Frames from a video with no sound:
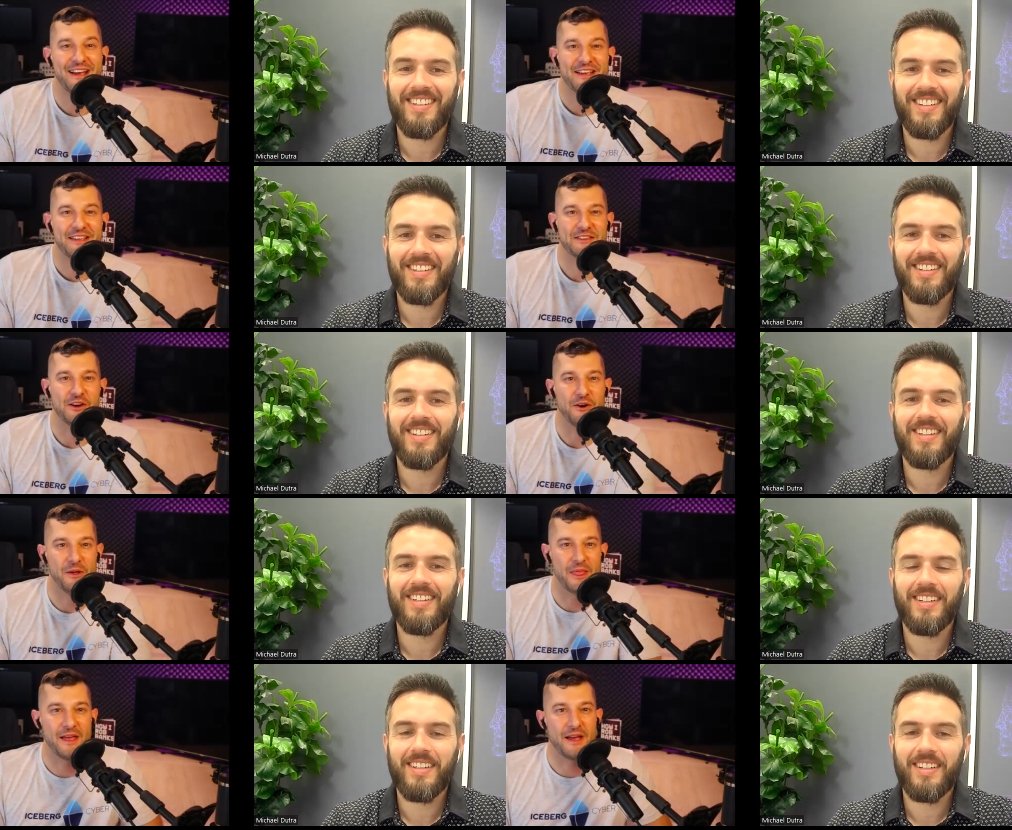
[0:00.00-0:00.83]
Speaker 1: So
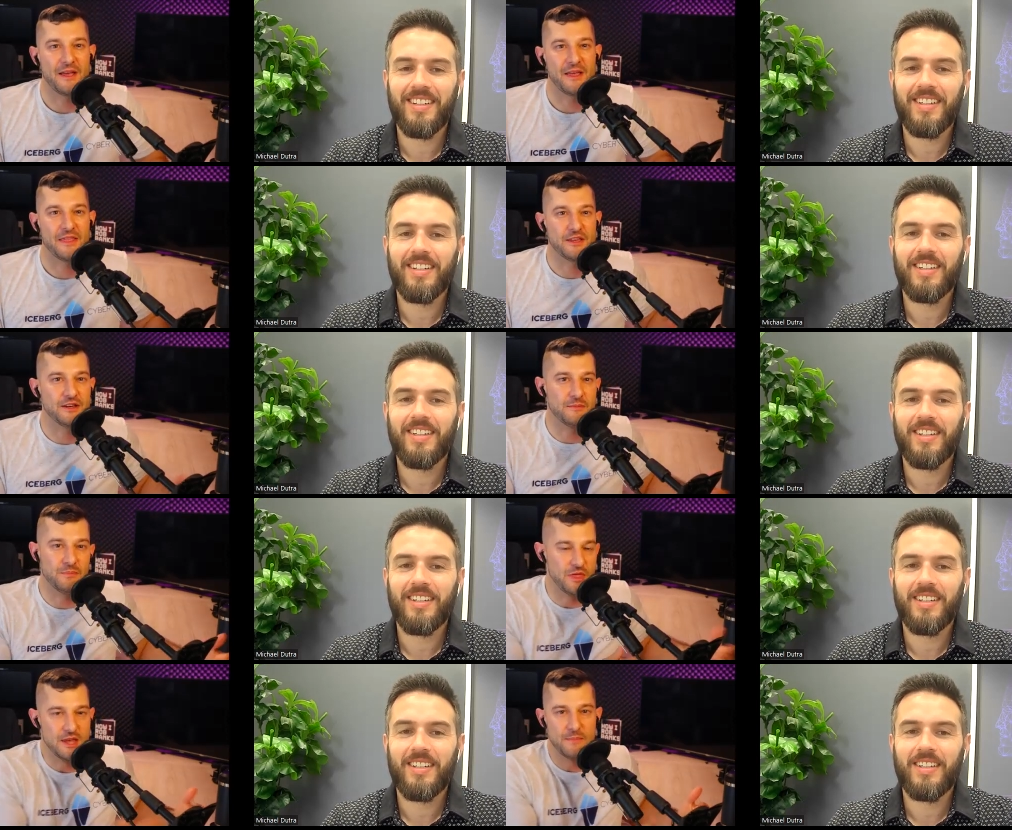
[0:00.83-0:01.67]
the
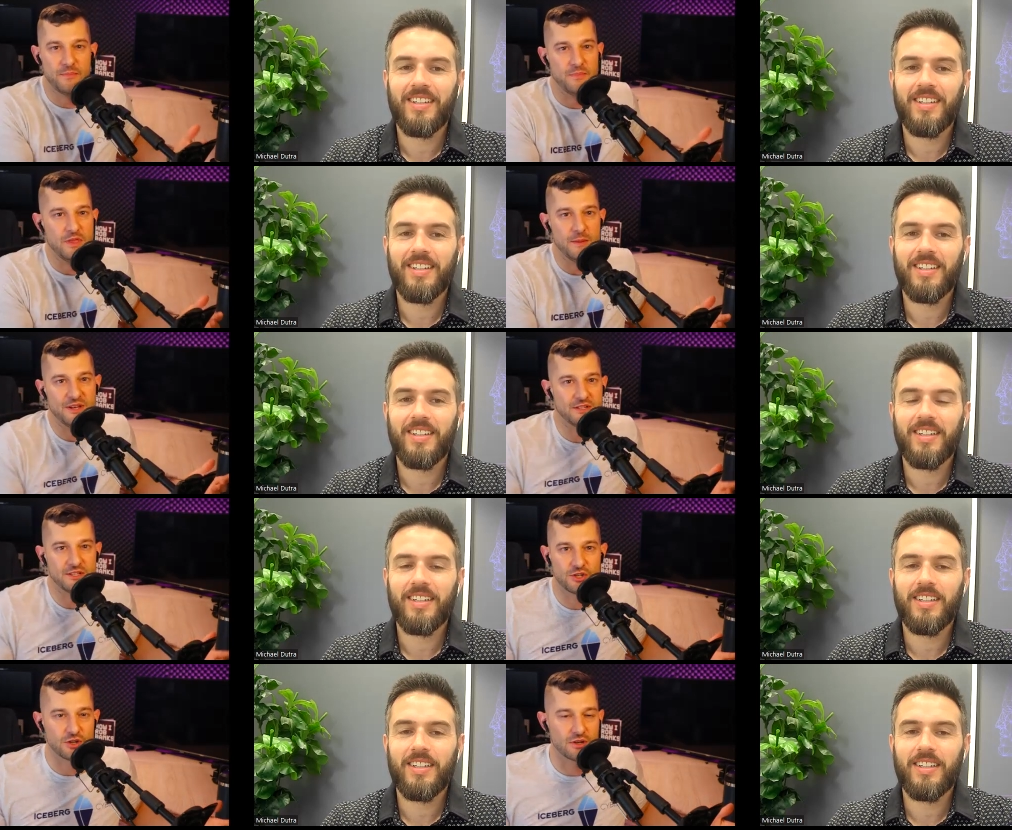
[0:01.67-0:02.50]
the the
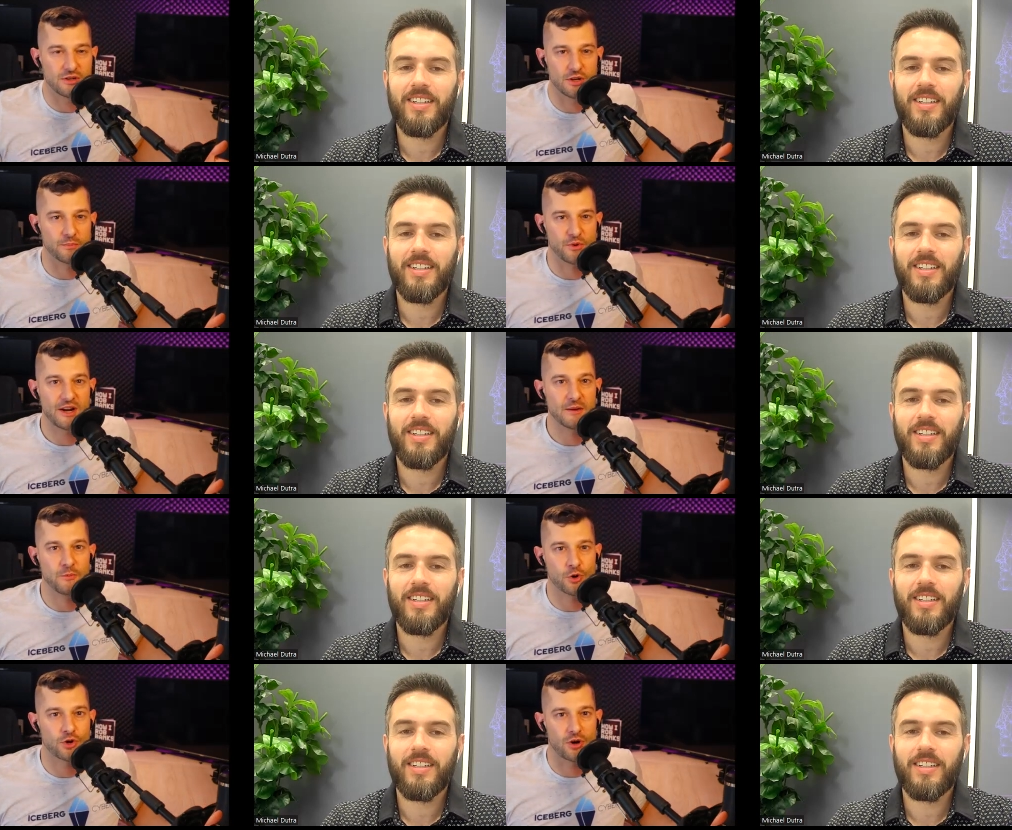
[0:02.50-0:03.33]
business your your brick and
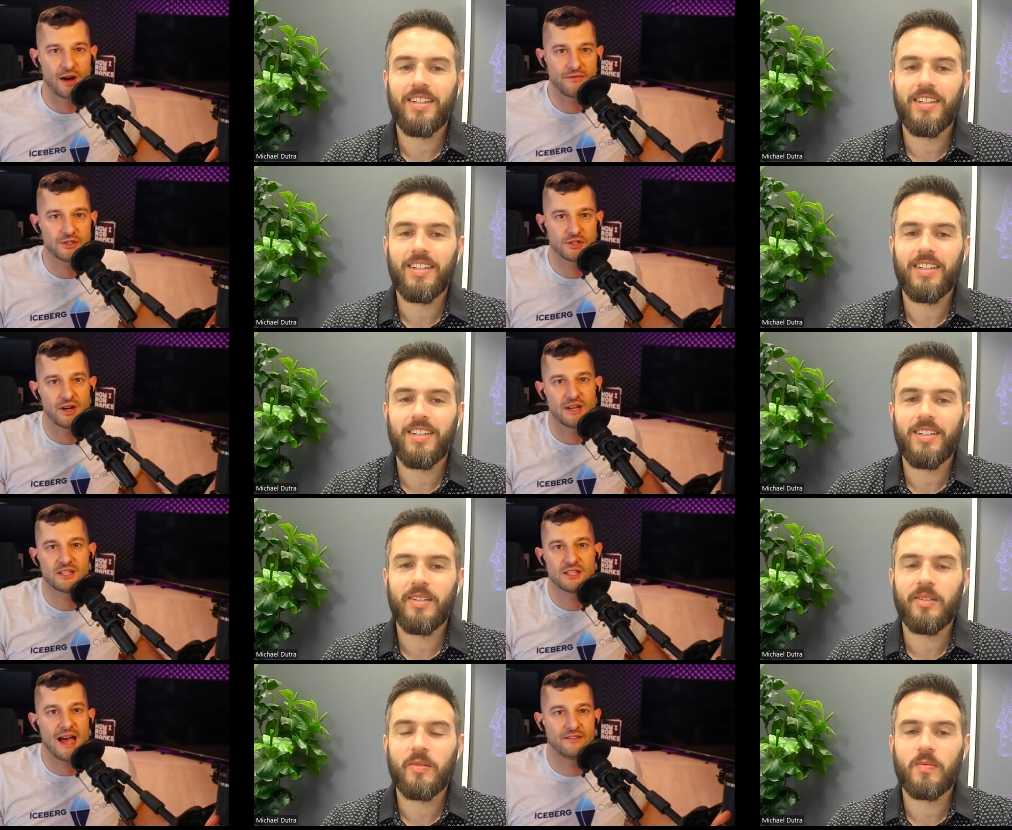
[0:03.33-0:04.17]
mortar office is going
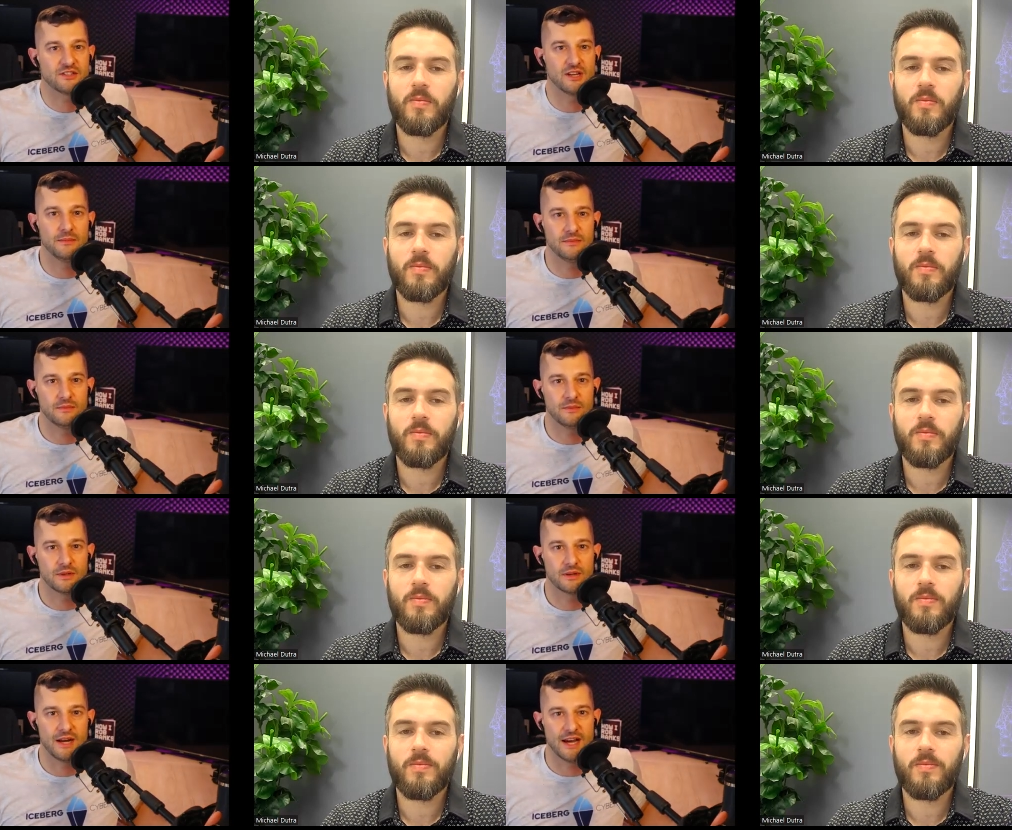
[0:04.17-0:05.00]
to have some
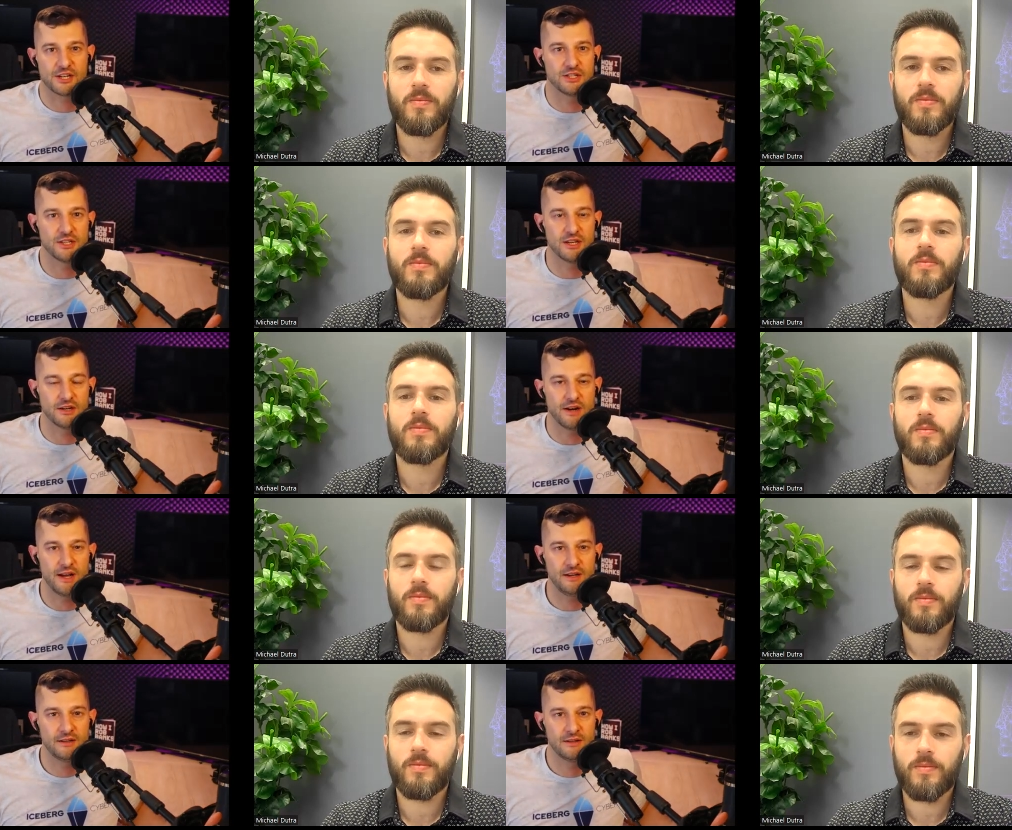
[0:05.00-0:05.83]
connection to the
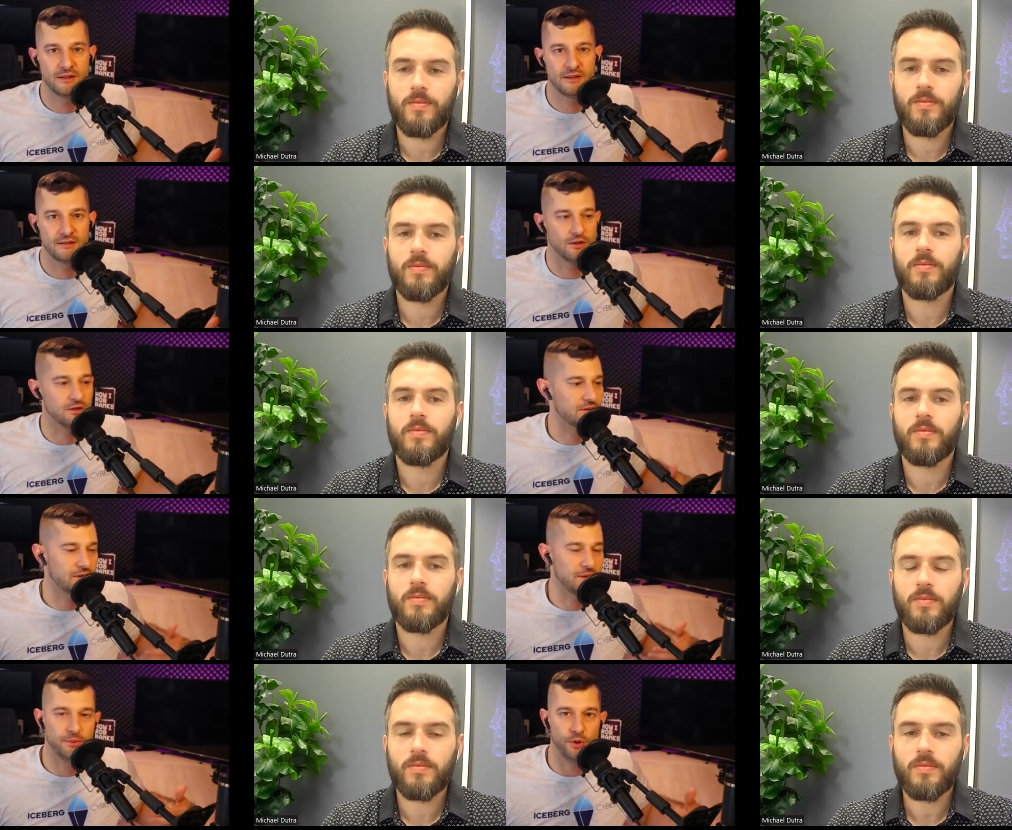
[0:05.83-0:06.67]
internet. Your
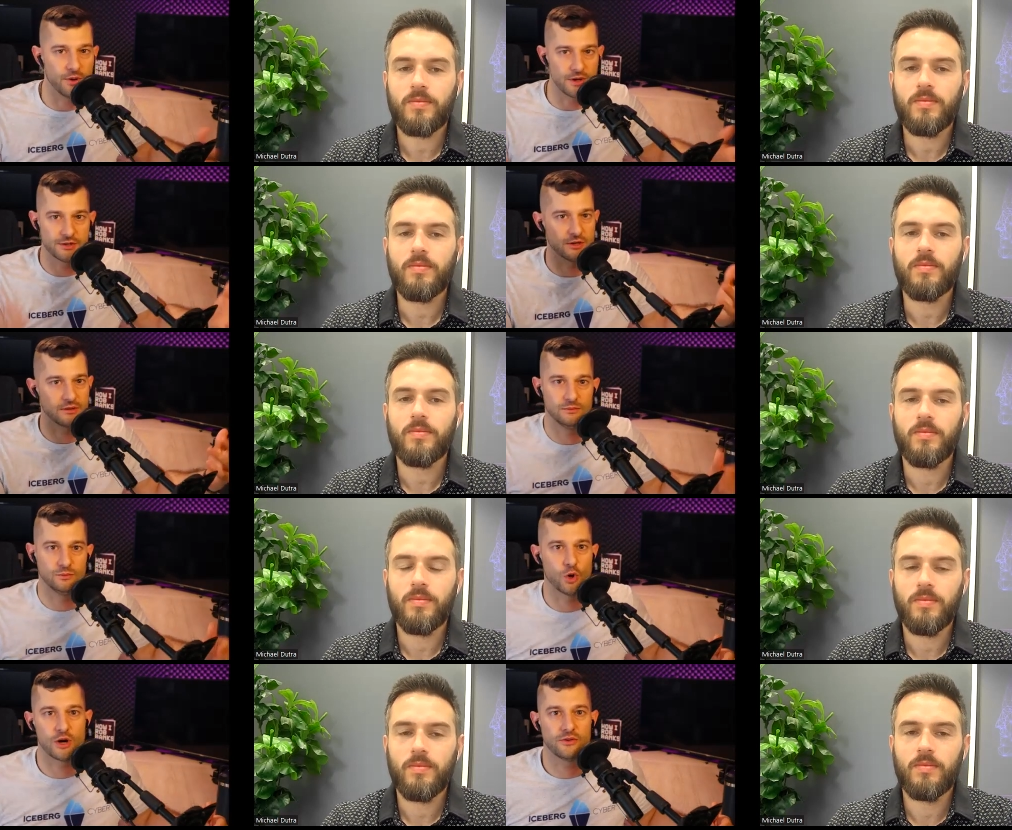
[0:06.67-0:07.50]
employees are
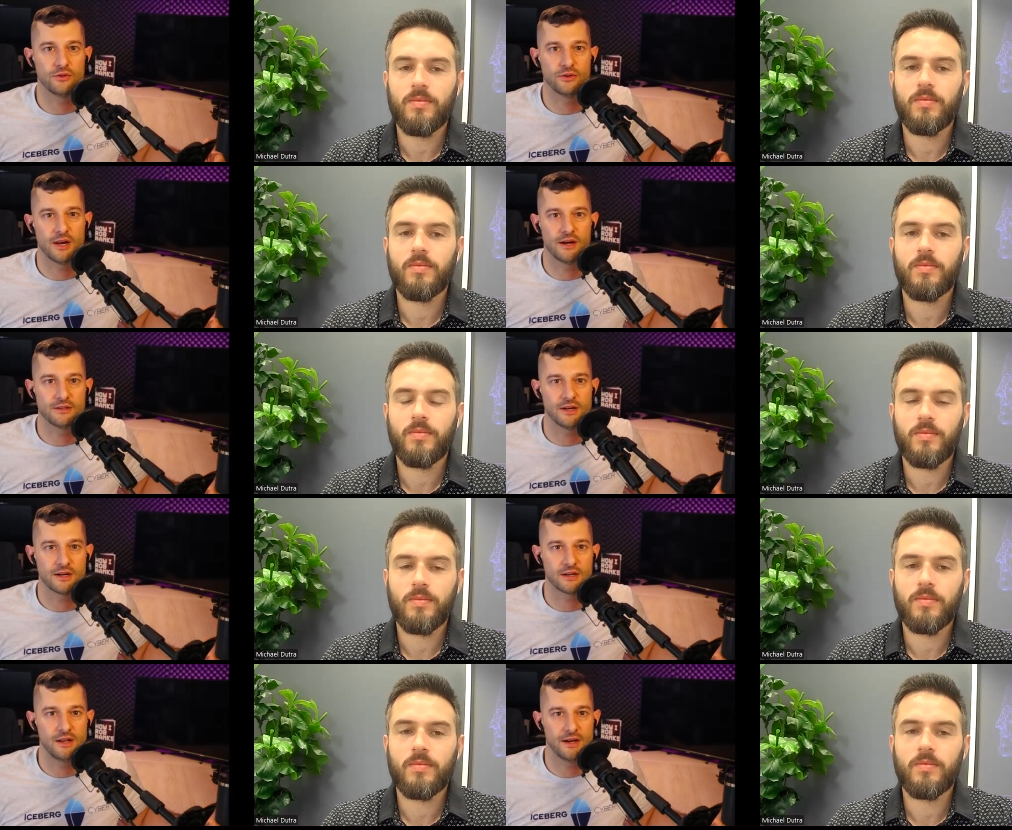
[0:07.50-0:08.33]
working through the internet, talking
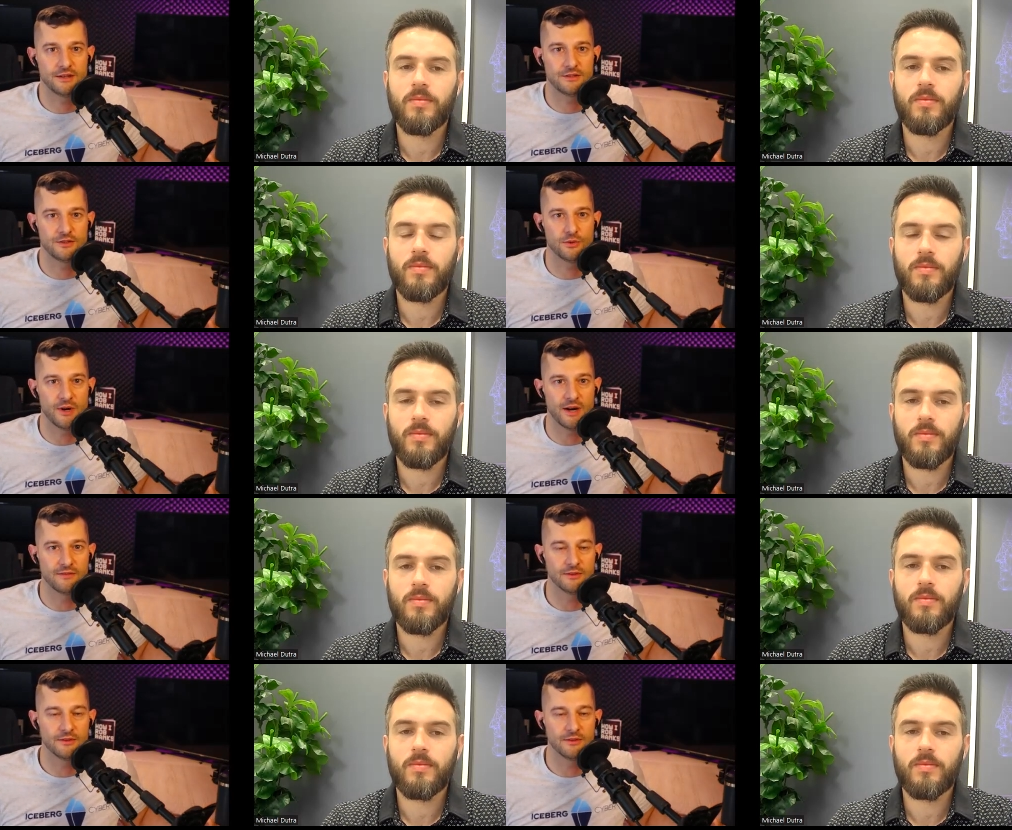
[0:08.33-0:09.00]
to clients, doing whatever.